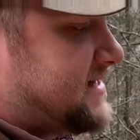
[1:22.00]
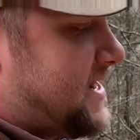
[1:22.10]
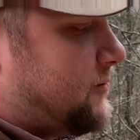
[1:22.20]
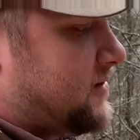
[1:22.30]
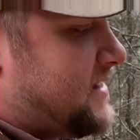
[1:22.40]

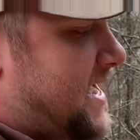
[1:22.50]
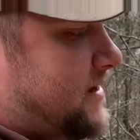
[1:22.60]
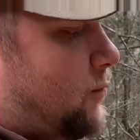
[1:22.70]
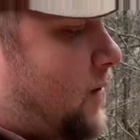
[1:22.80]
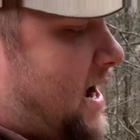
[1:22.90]
where that
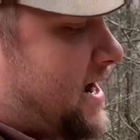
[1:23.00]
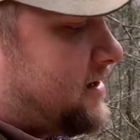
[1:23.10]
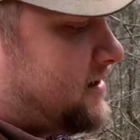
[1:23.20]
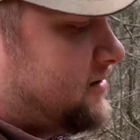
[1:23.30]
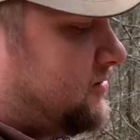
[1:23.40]
wire can
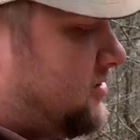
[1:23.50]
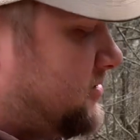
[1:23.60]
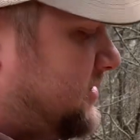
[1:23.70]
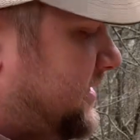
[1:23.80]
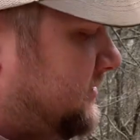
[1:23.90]
no longer
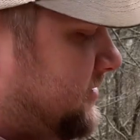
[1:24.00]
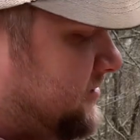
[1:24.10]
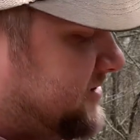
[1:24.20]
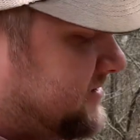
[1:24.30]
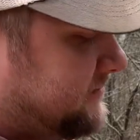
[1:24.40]
get
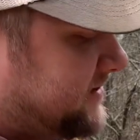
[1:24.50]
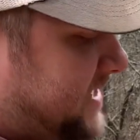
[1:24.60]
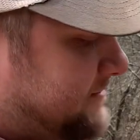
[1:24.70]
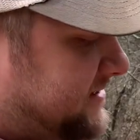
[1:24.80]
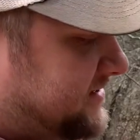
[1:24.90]
loose. Same
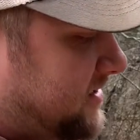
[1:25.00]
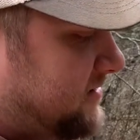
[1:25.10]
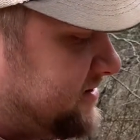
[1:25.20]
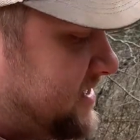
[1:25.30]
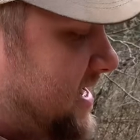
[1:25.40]
as the other
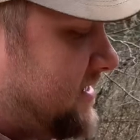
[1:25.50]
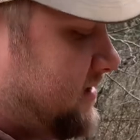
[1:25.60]
side.